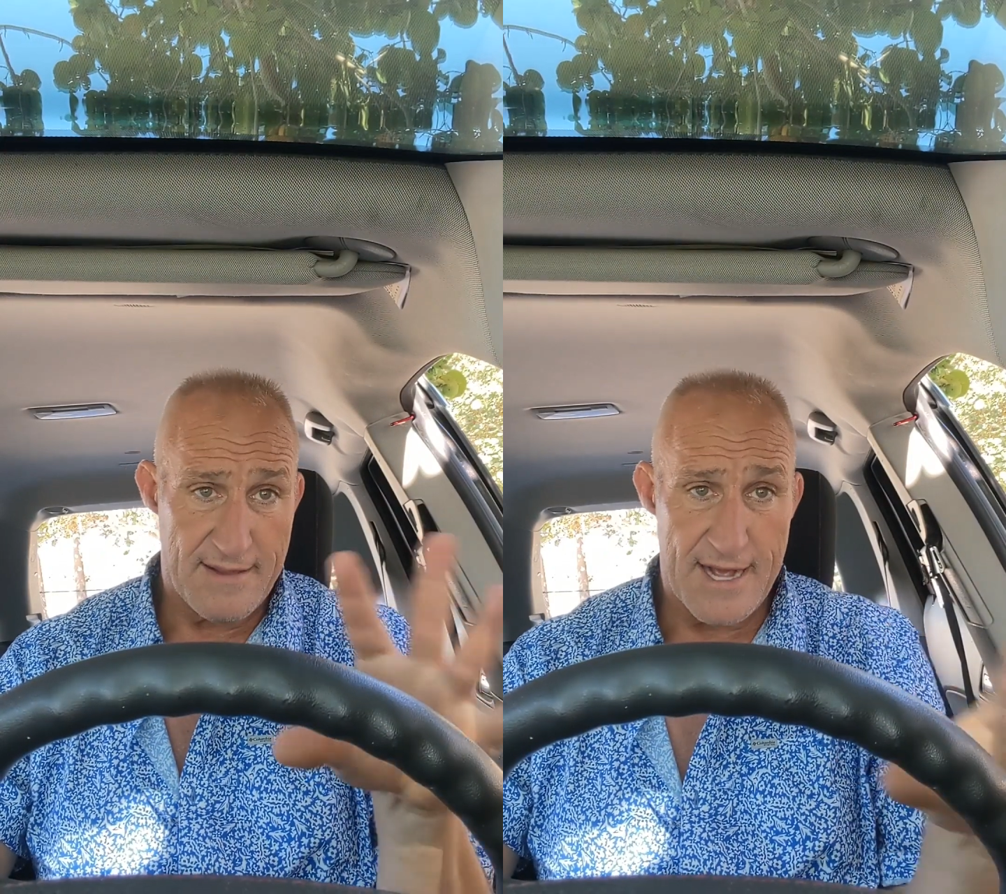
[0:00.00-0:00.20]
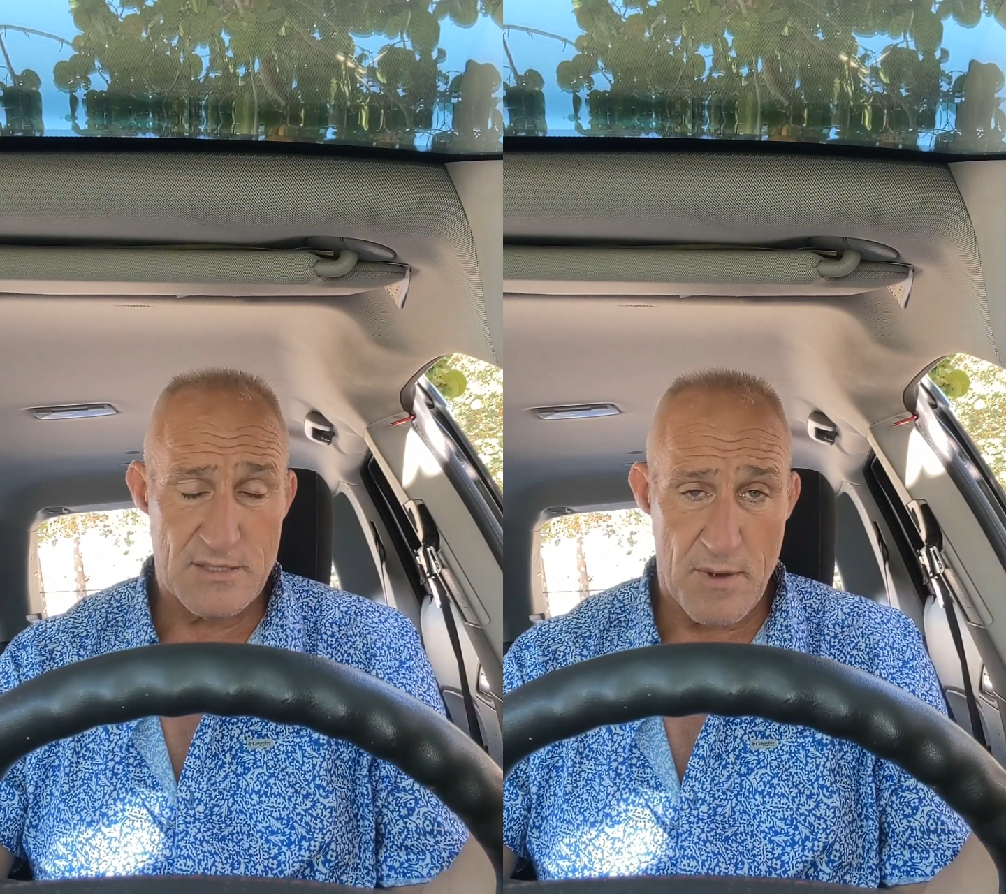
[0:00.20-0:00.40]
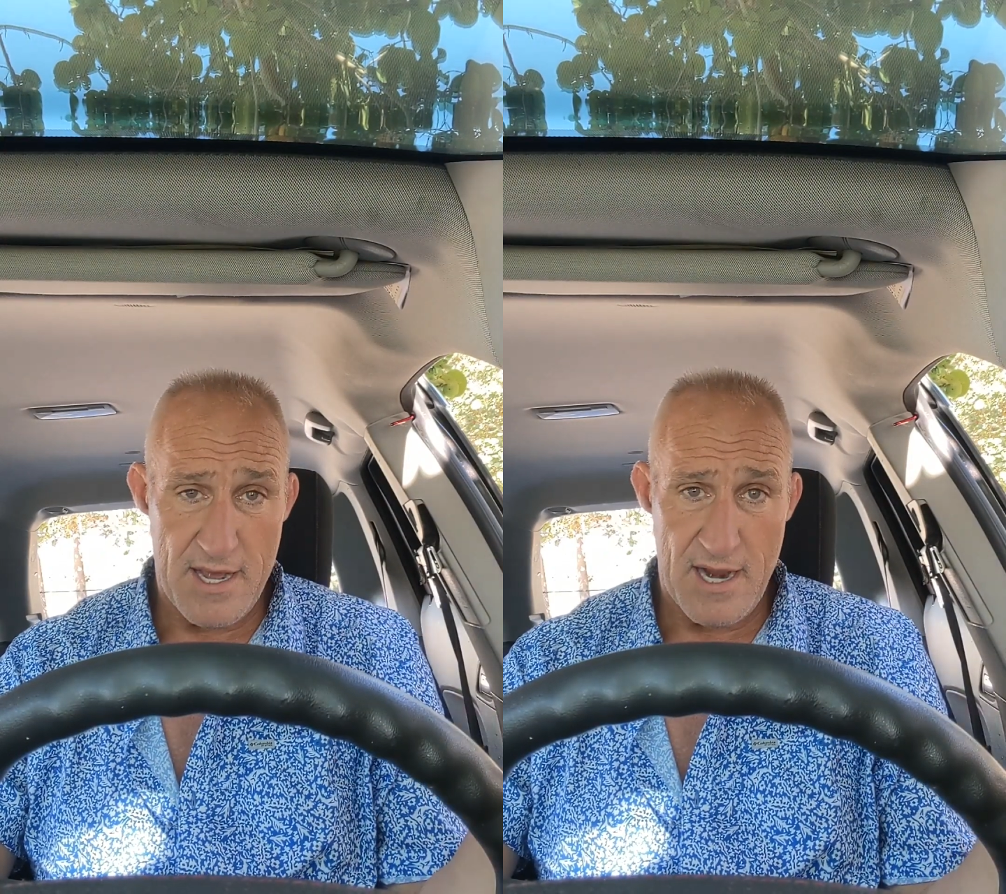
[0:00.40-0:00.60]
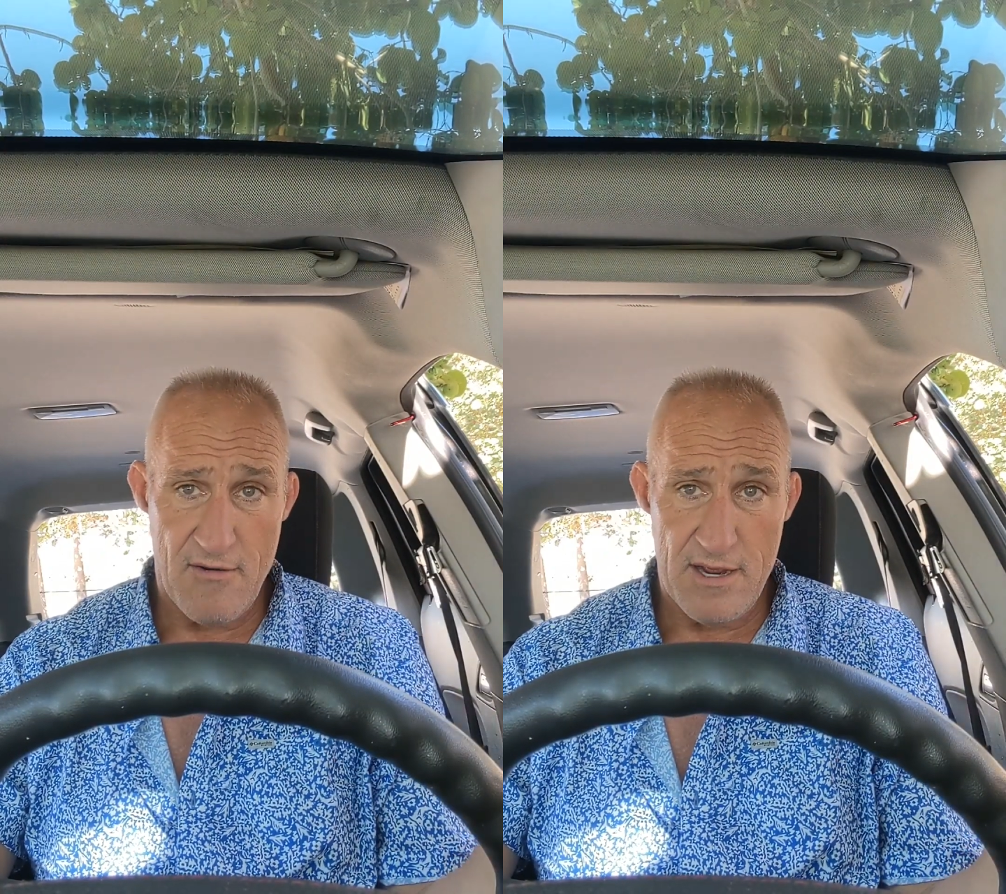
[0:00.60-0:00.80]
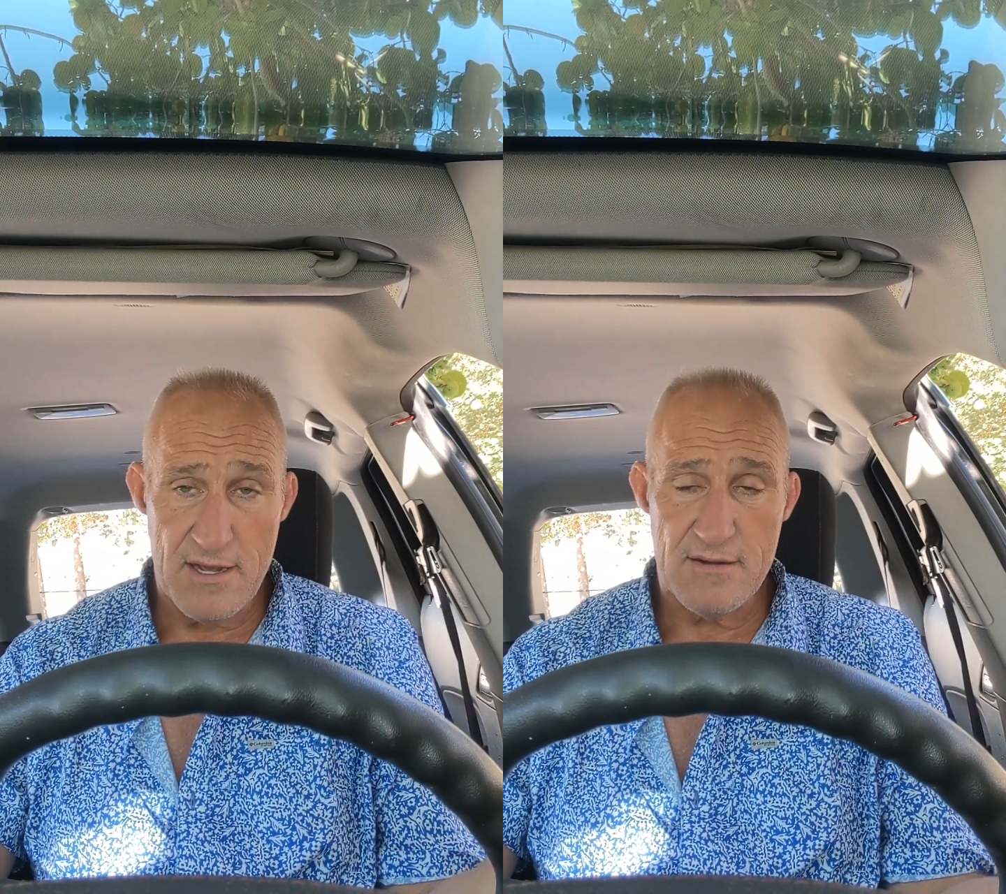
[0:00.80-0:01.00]
Like, that's my
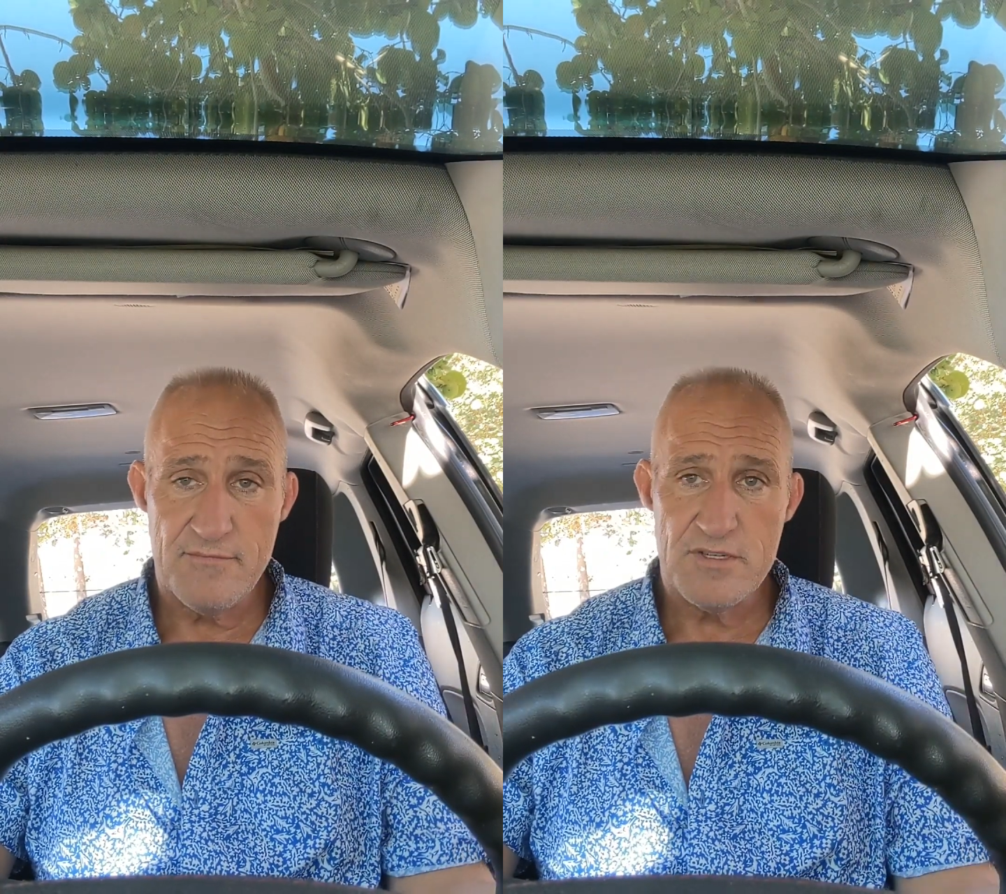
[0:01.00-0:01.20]
area,